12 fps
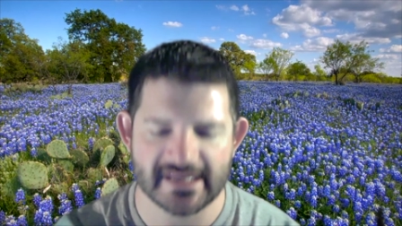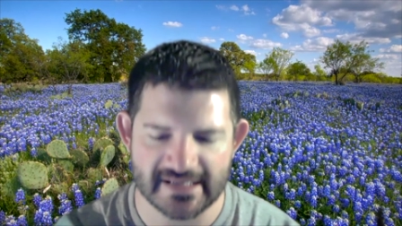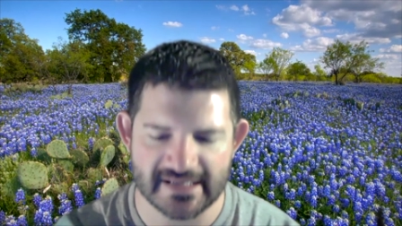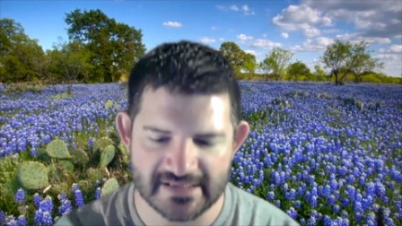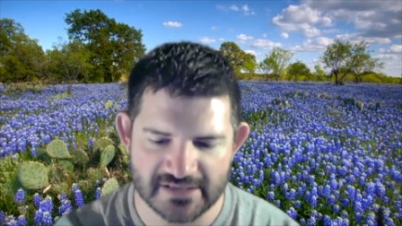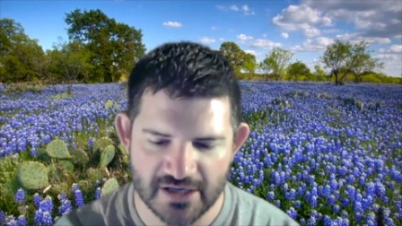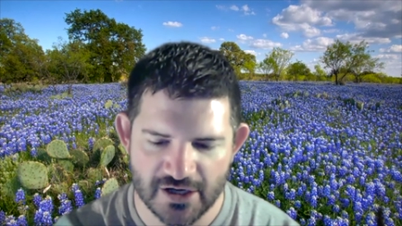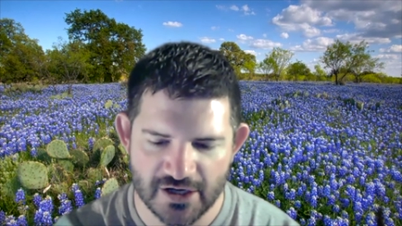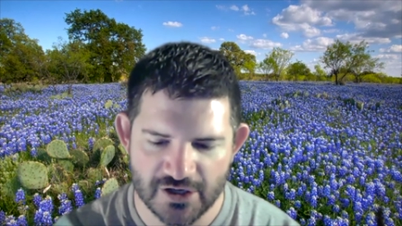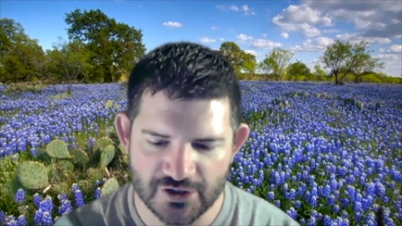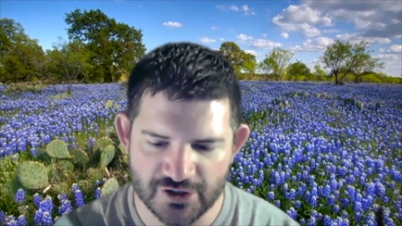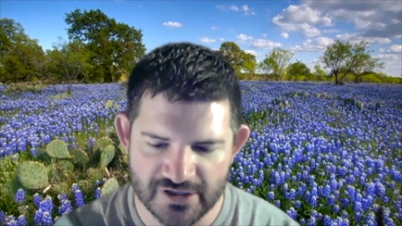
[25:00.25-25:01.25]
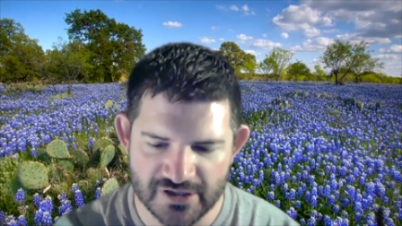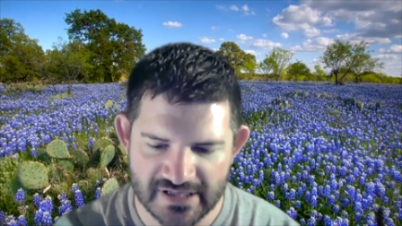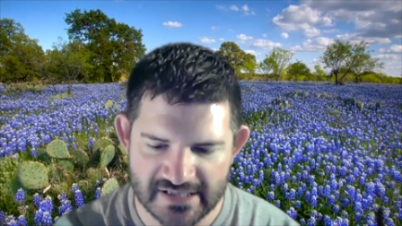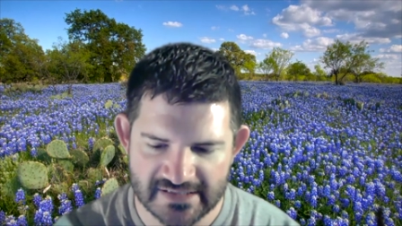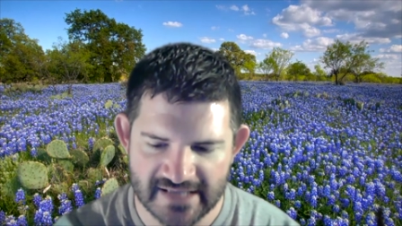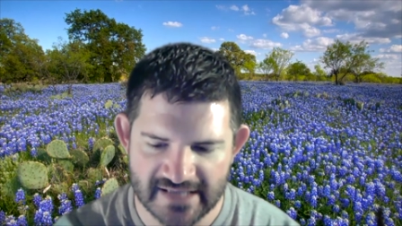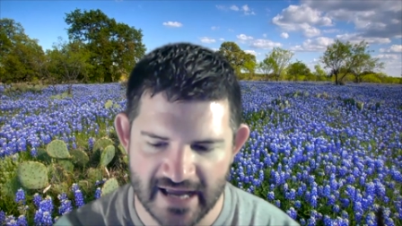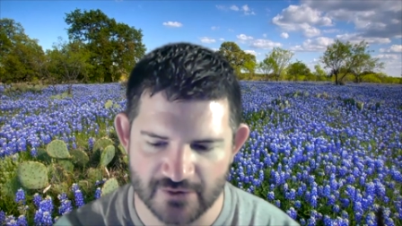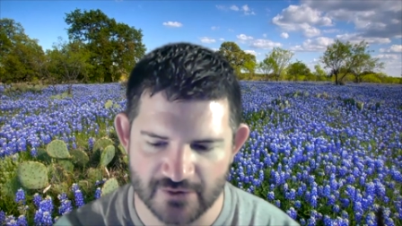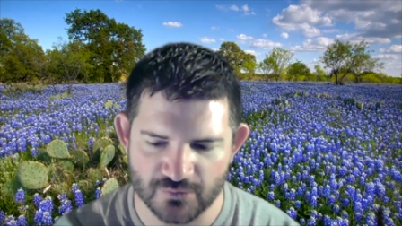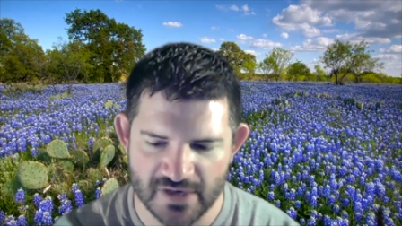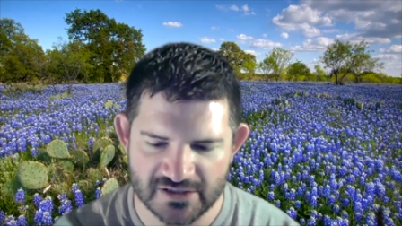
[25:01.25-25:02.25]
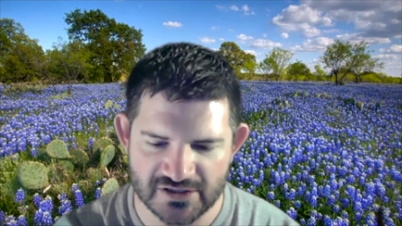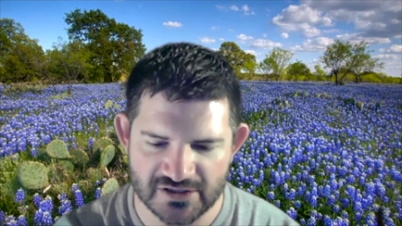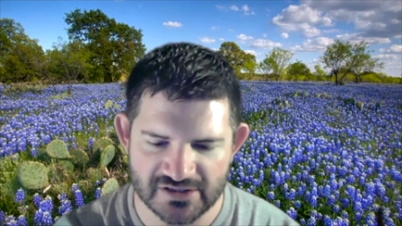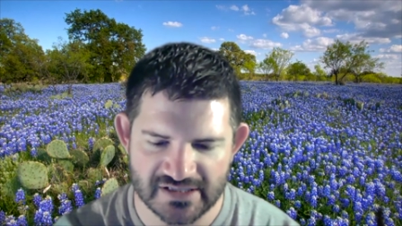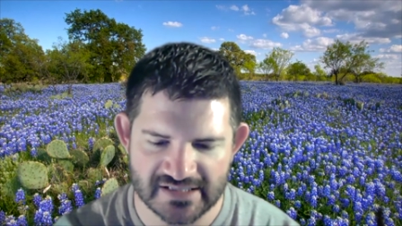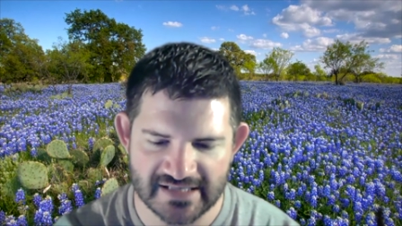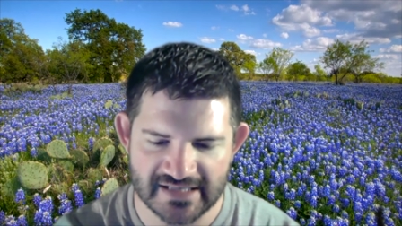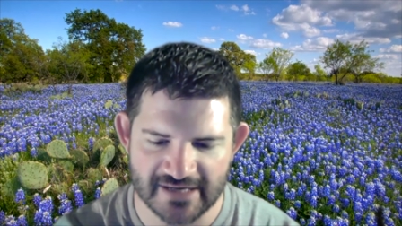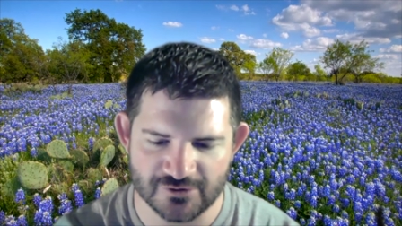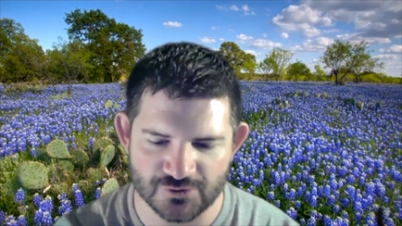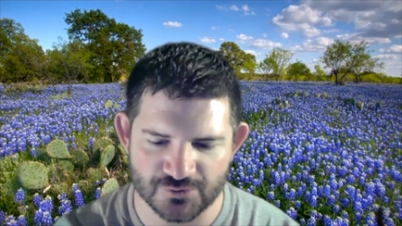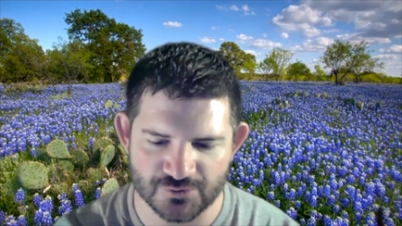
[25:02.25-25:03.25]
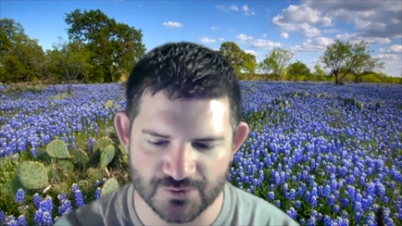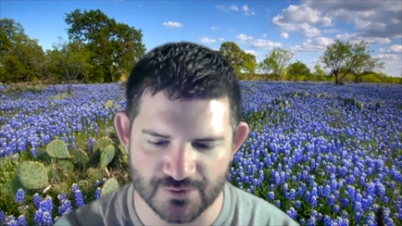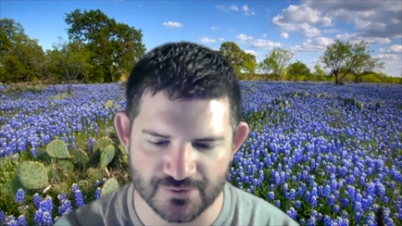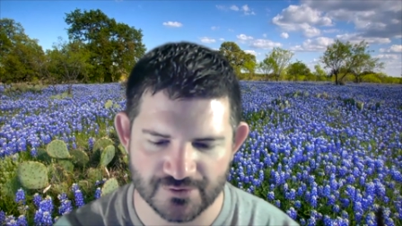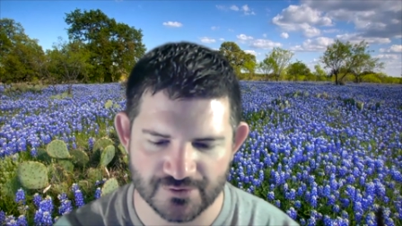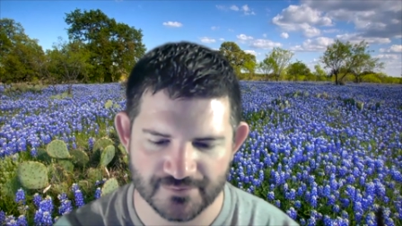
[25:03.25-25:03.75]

is goodness and righteousness and truth.